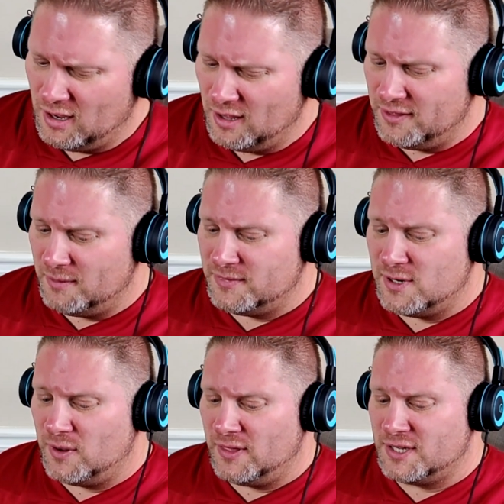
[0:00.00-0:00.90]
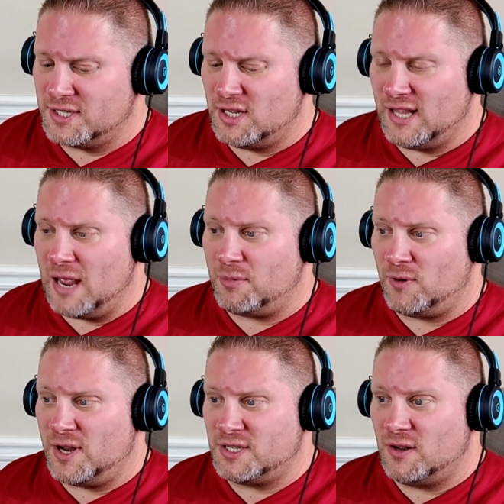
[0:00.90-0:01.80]
Them doing this
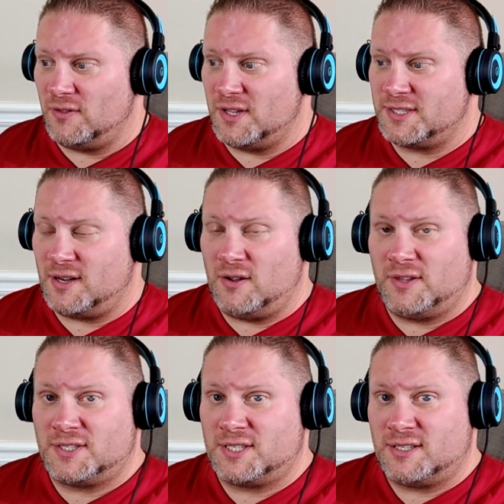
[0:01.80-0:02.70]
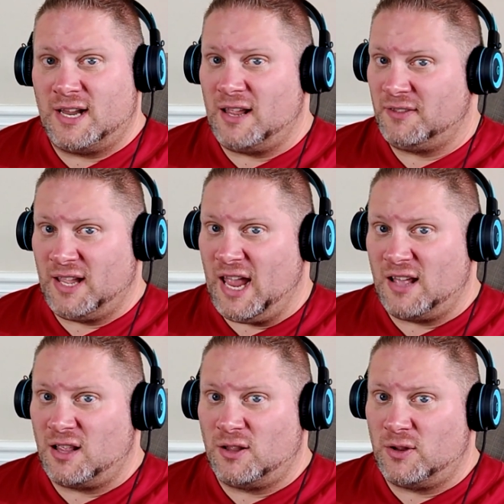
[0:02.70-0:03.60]
collaboration on this song, this is not the
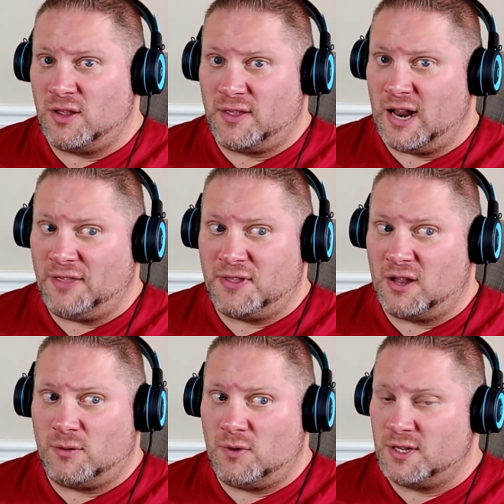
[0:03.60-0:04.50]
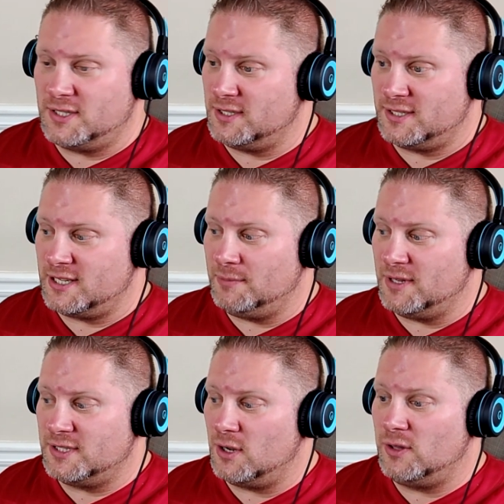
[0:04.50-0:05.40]
Hallelujah that I thought it was. This is
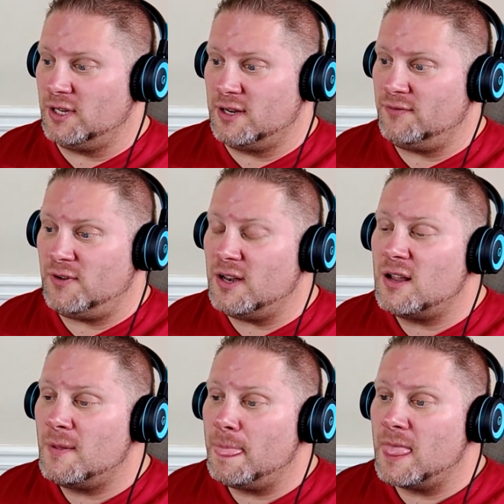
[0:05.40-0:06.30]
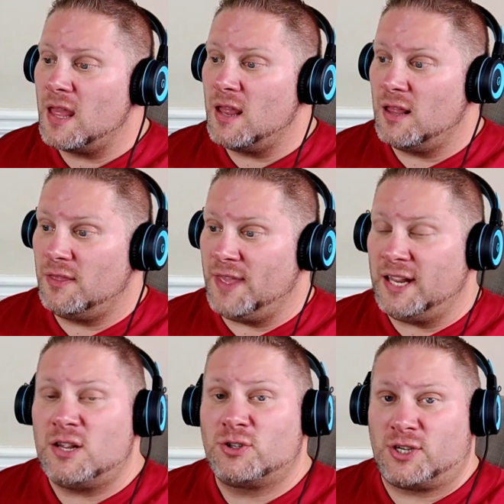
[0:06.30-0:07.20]
something totally different.
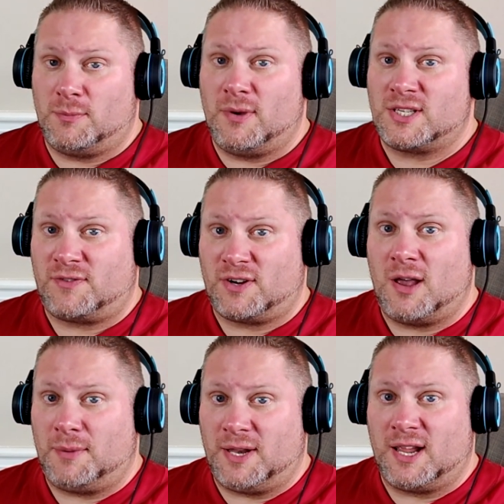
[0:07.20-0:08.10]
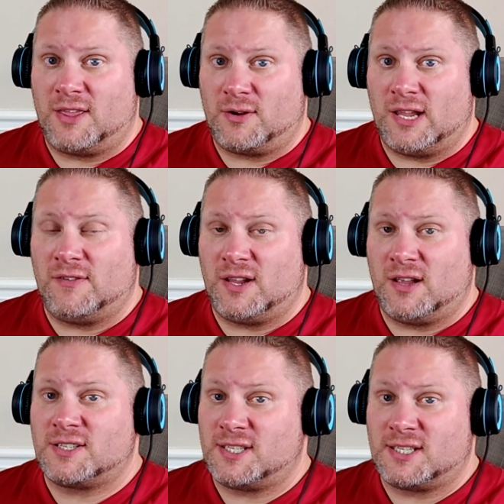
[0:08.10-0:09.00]
Thank you so much for coming together and giving
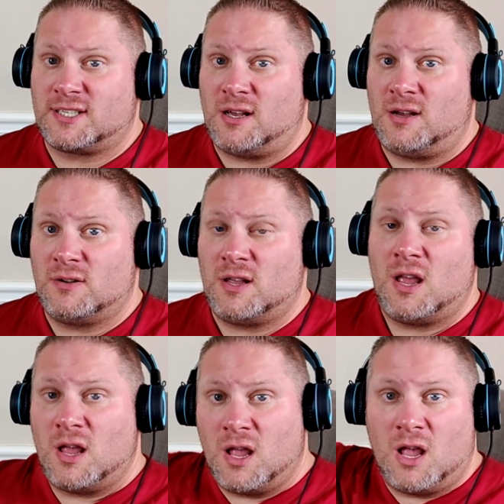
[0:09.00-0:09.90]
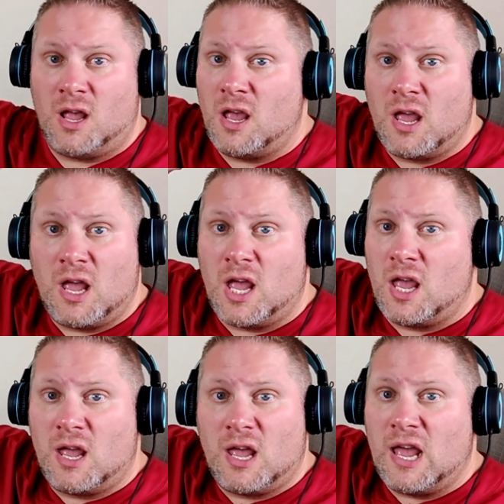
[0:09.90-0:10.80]
us this song.
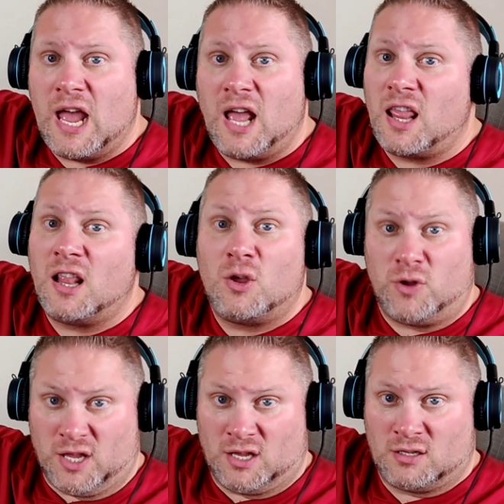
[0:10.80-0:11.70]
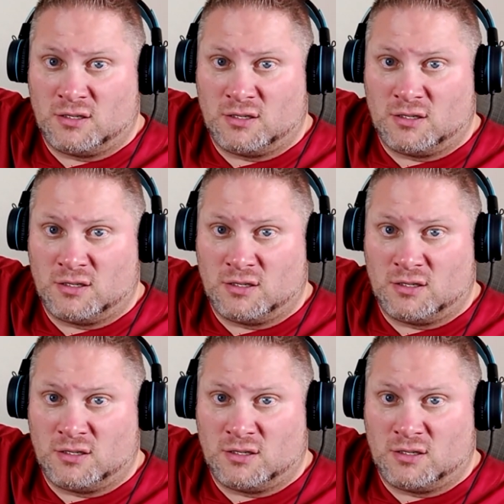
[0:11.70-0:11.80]
Hallelujah.